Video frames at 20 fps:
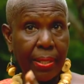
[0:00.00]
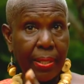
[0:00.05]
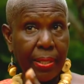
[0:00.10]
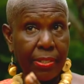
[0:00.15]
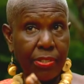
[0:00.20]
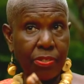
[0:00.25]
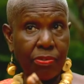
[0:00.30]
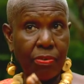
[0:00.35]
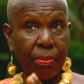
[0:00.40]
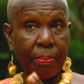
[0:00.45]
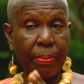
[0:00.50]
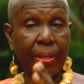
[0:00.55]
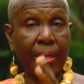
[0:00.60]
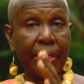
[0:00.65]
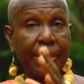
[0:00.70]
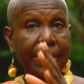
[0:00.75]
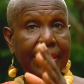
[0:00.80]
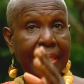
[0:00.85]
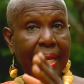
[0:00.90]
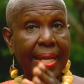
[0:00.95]
history
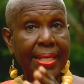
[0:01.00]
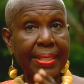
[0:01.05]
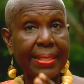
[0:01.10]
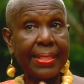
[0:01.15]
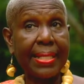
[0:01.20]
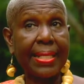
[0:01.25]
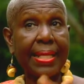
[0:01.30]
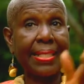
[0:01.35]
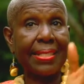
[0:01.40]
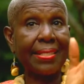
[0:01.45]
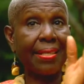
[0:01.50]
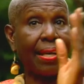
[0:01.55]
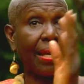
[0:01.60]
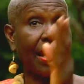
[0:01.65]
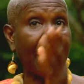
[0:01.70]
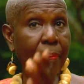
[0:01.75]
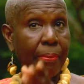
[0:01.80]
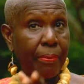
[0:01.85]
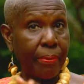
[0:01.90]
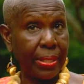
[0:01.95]
because they are seen as
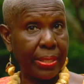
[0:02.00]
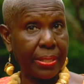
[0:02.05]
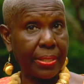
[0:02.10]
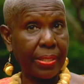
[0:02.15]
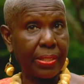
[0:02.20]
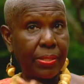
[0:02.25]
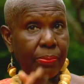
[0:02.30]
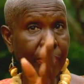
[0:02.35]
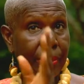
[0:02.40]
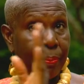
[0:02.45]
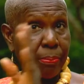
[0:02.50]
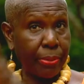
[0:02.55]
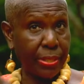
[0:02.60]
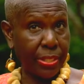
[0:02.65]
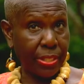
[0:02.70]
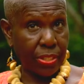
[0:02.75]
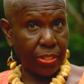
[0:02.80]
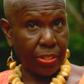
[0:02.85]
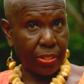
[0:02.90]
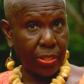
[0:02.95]
collaborators with the
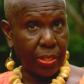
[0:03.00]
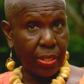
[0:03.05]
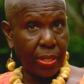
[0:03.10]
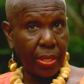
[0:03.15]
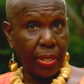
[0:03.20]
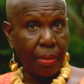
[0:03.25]
British.